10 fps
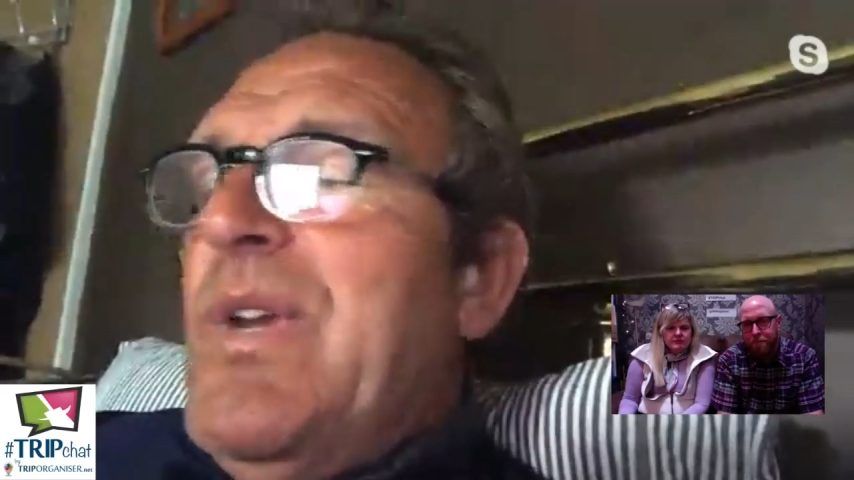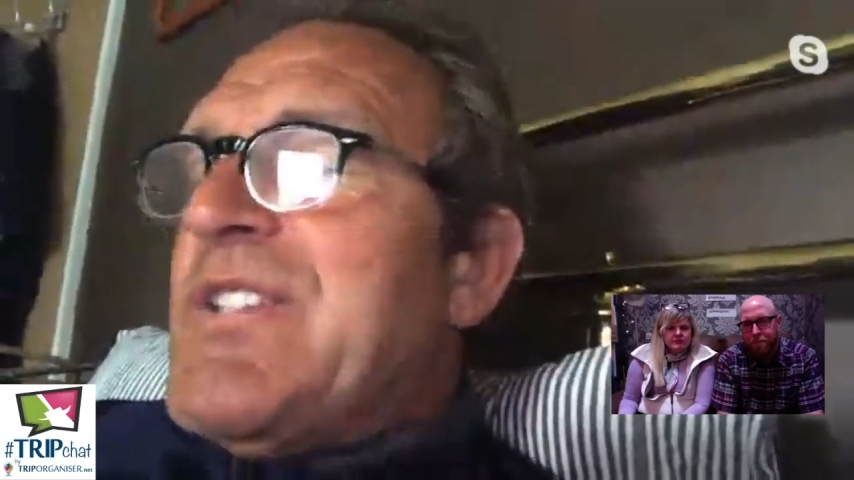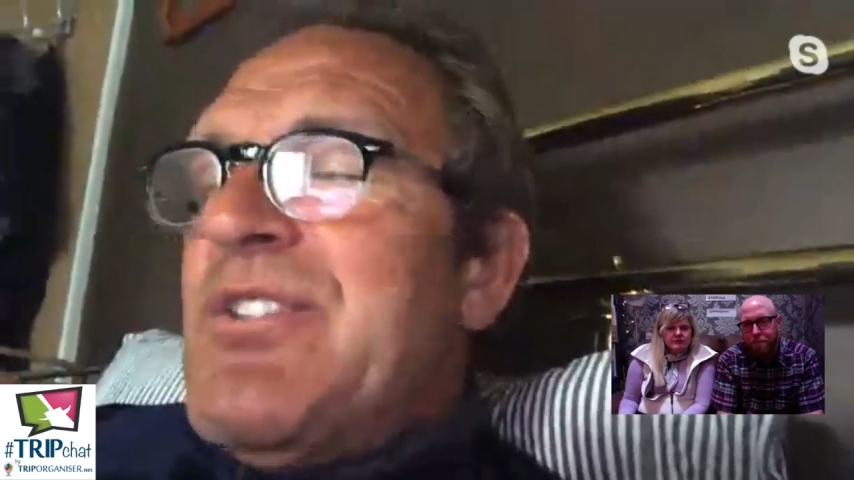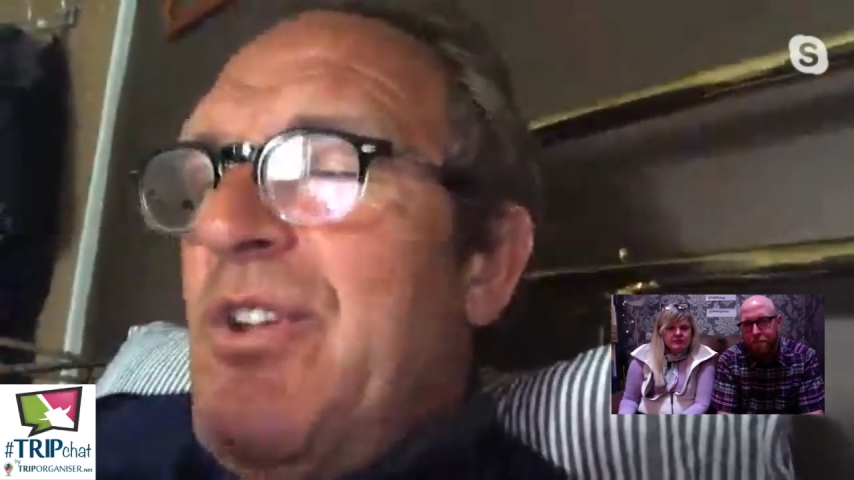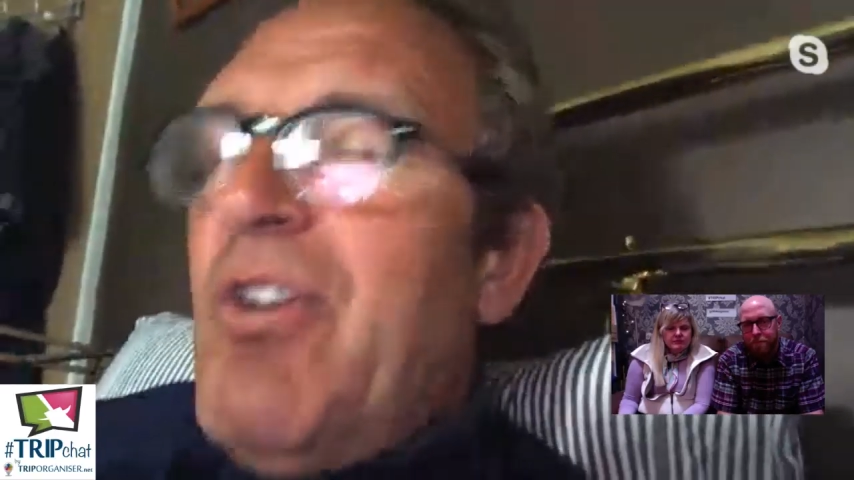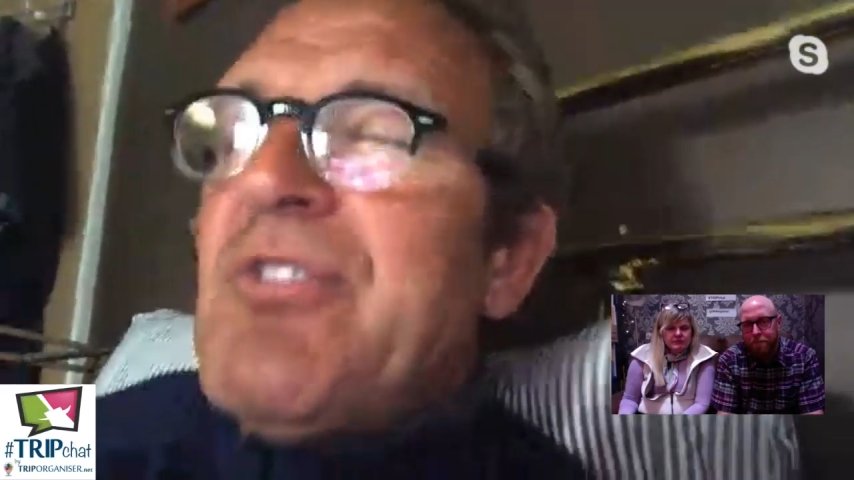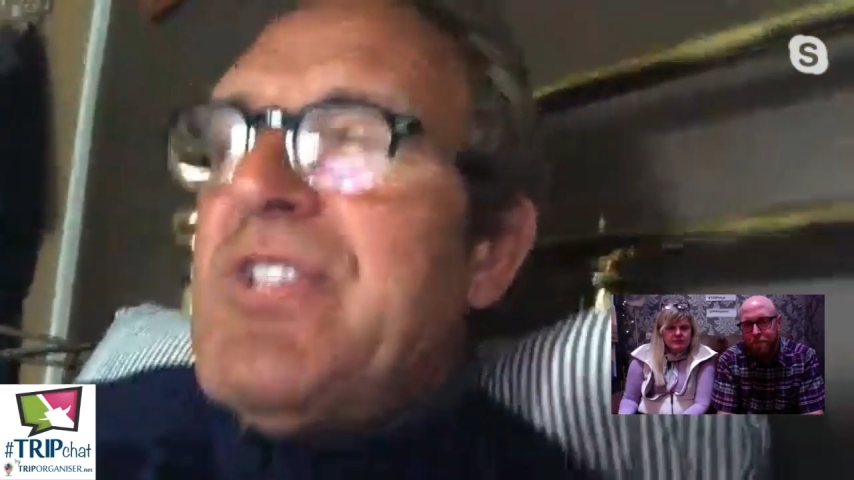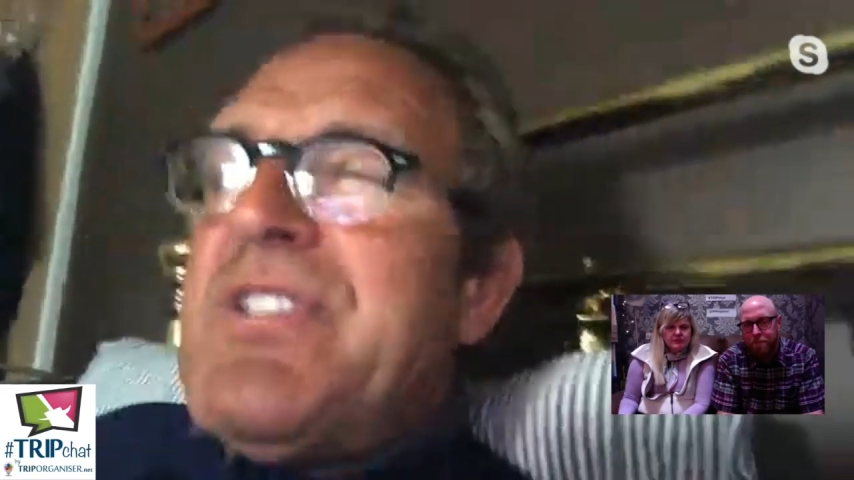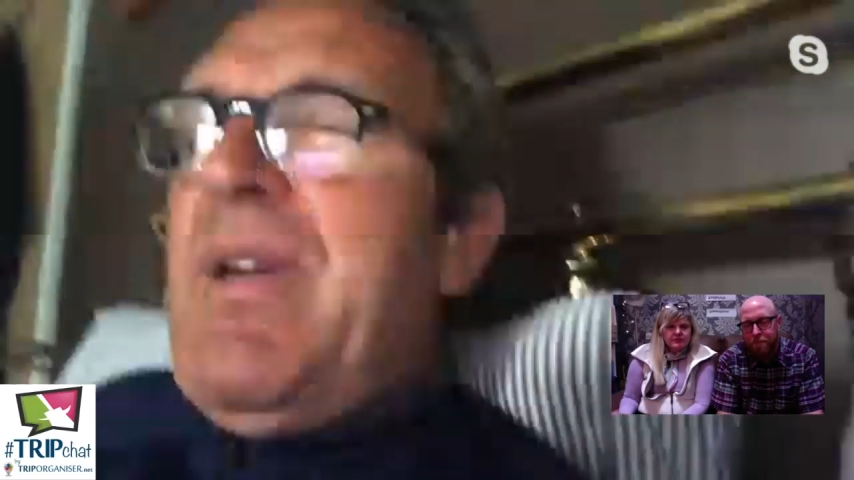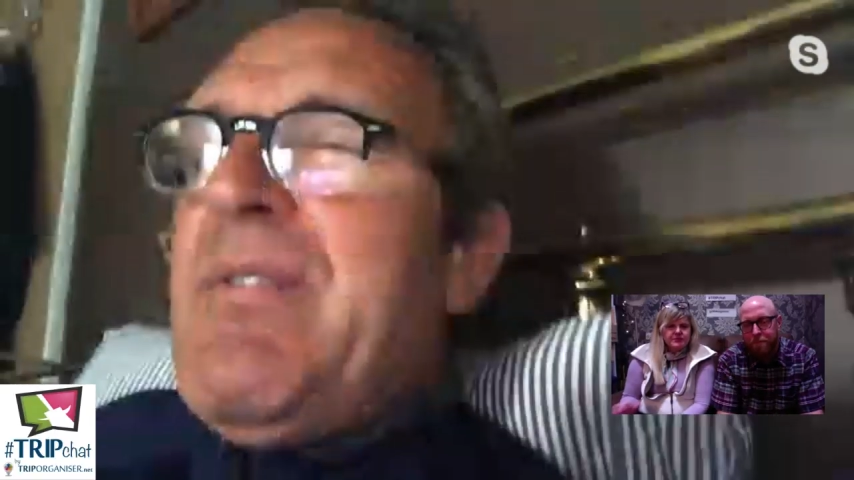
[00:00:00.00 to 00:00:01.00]
It's not
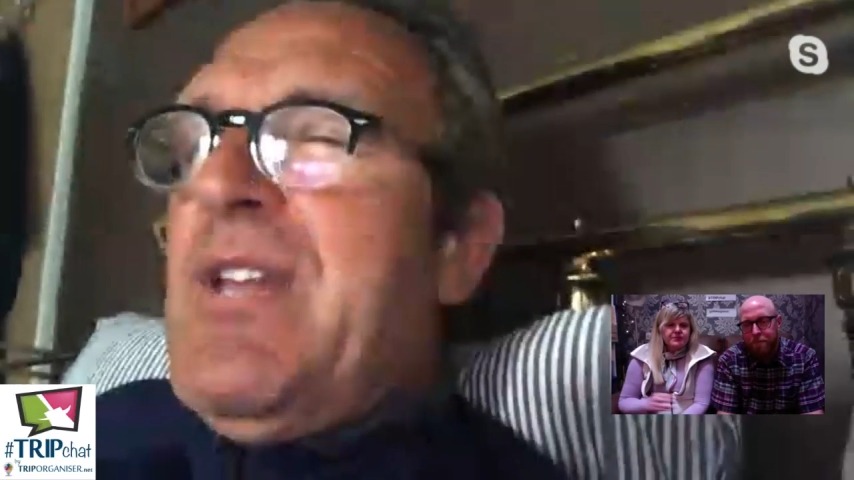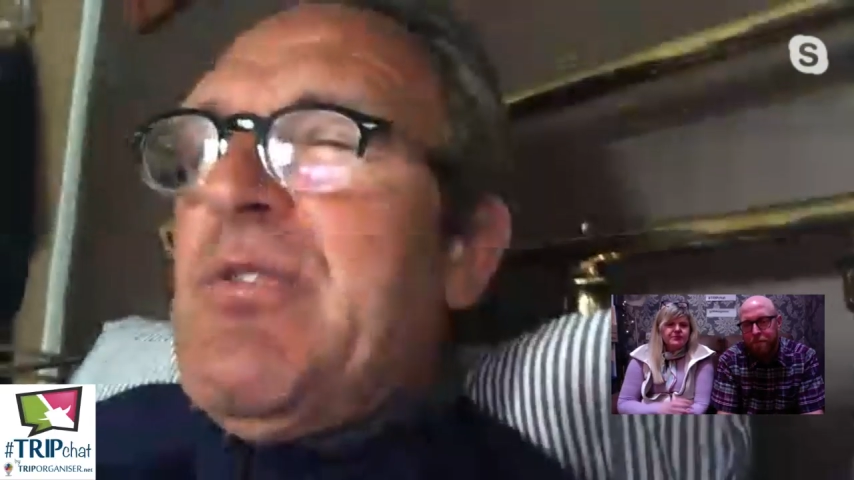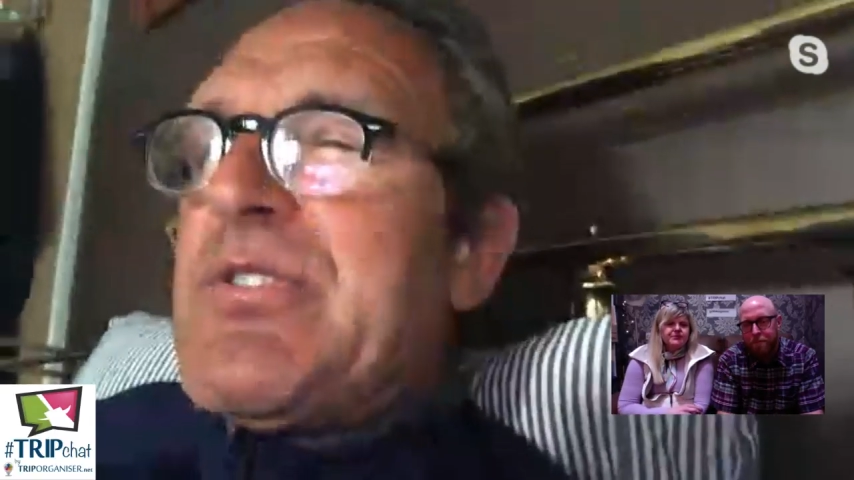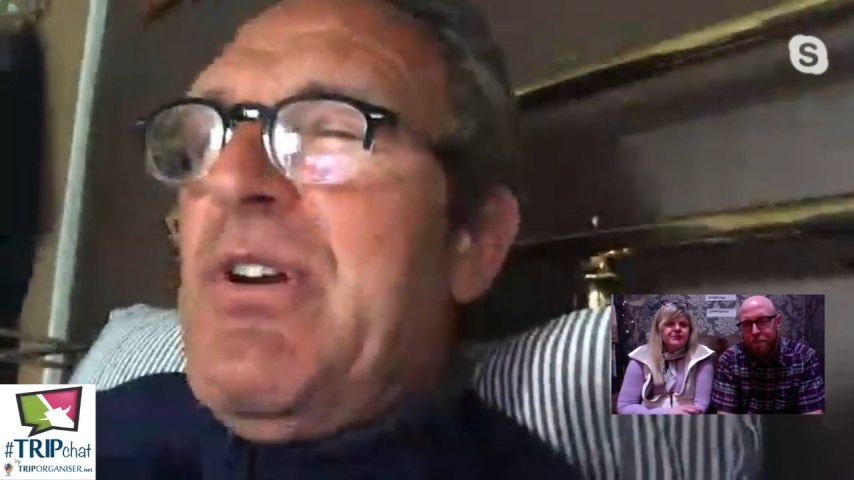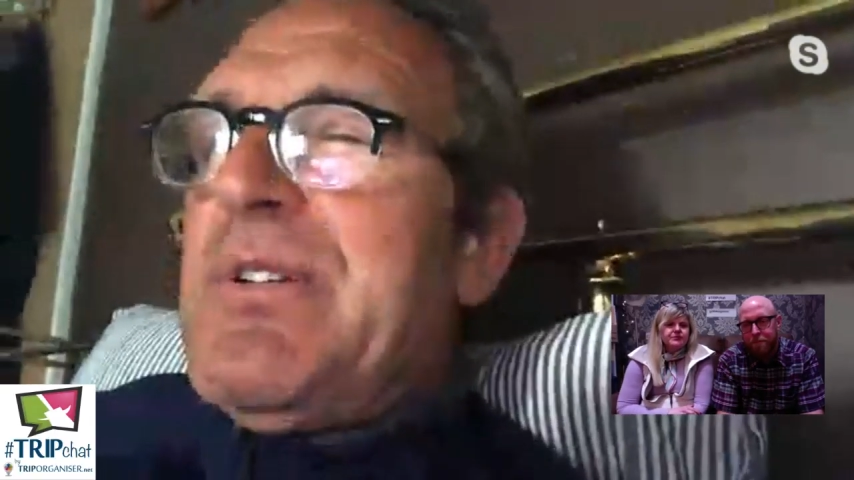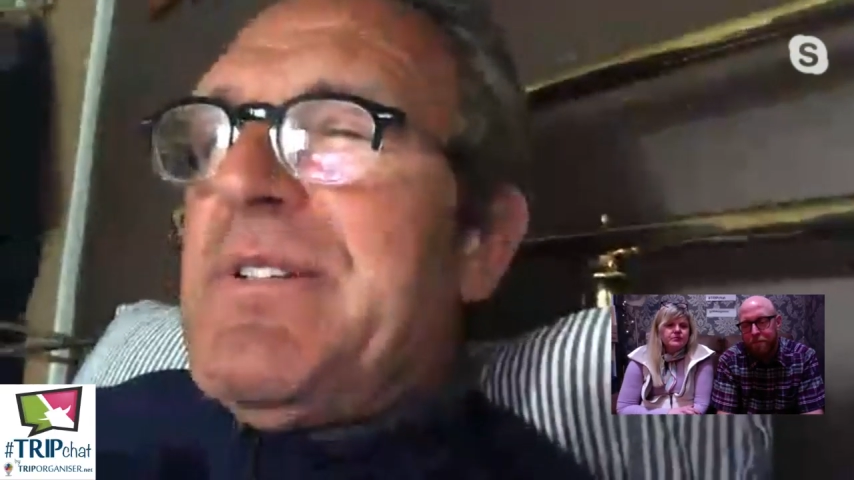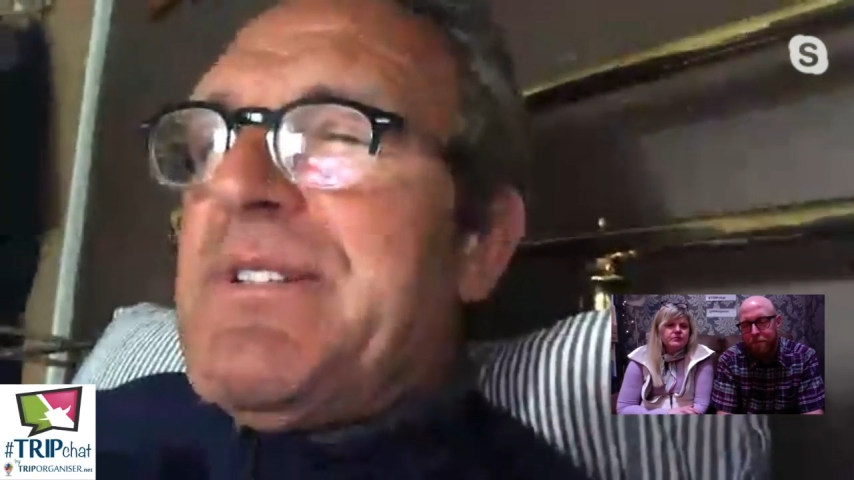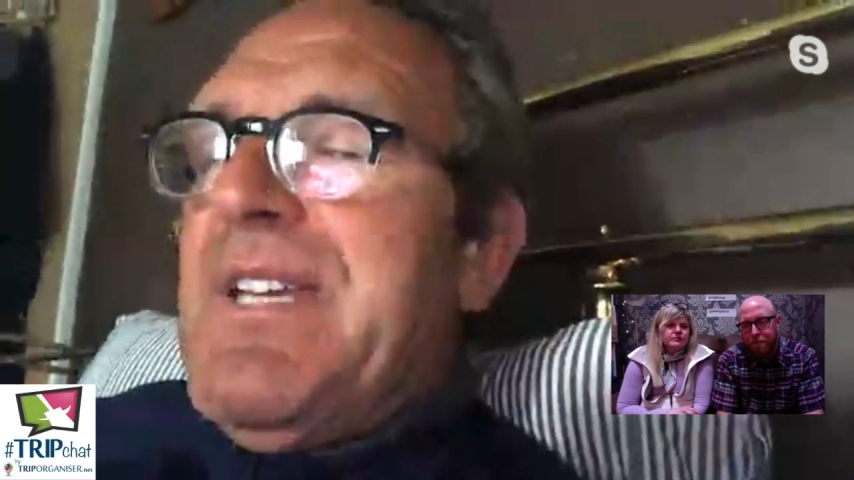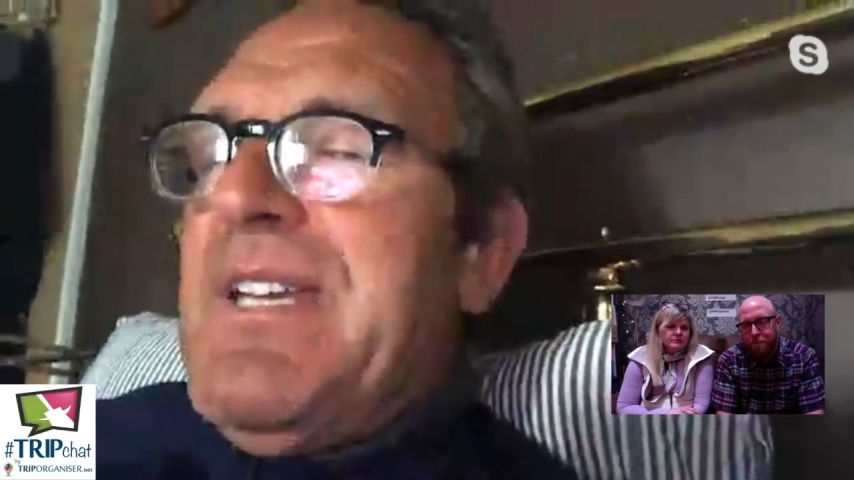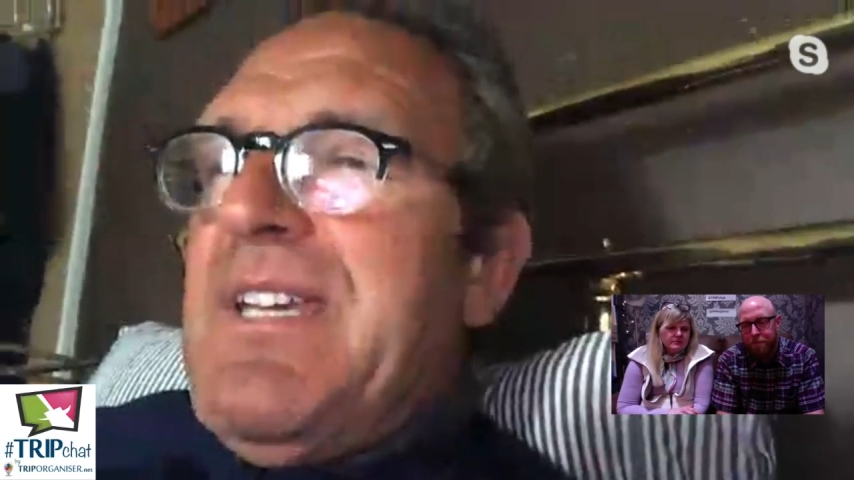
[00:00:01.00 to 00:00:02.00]
just about Hello Scotland.